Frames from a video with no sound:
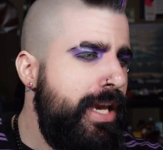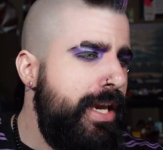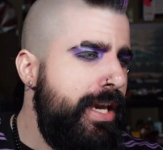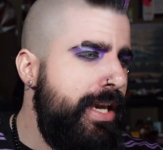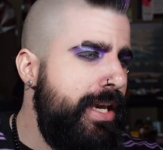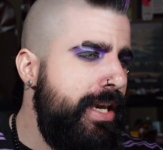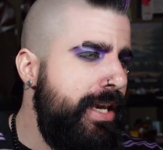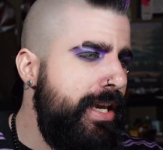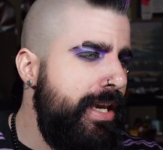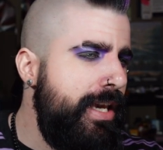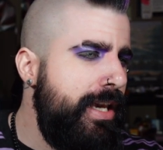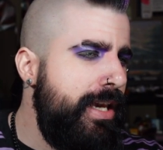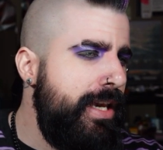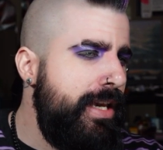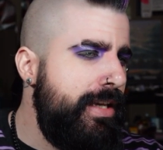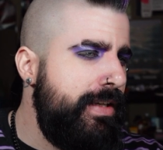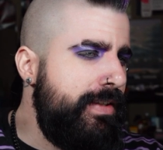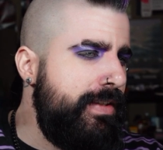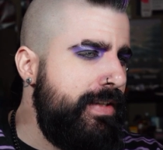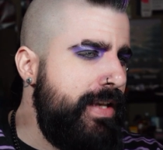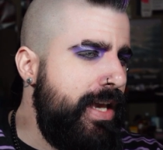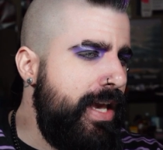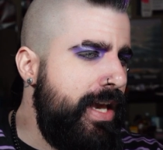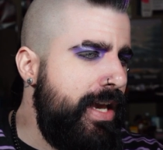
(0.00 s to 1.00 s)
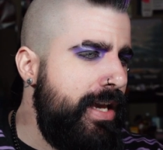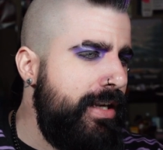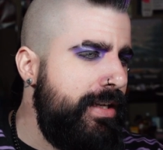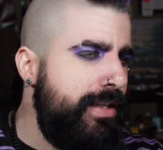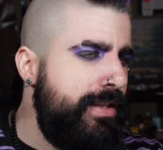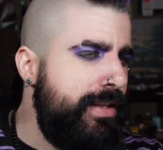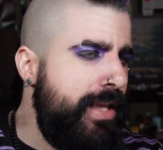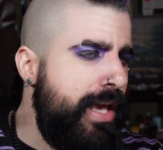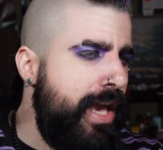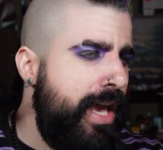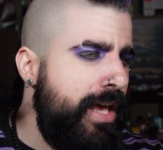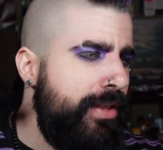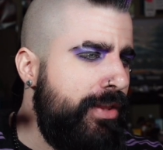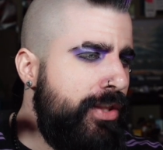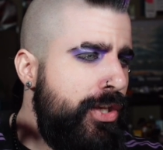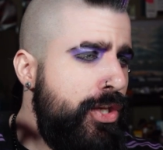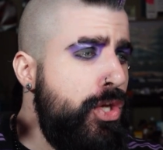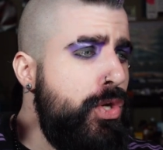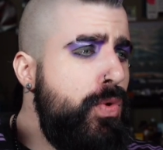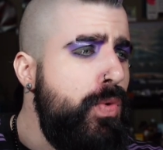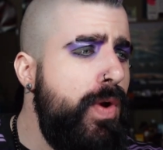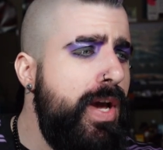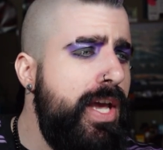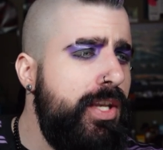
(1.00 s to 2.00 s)
He said that the
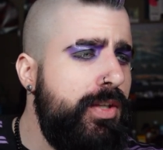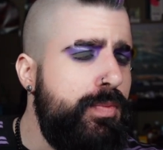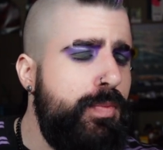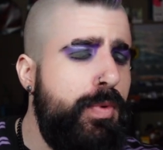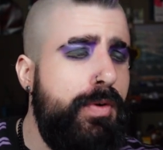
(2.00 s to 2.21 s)
U.S.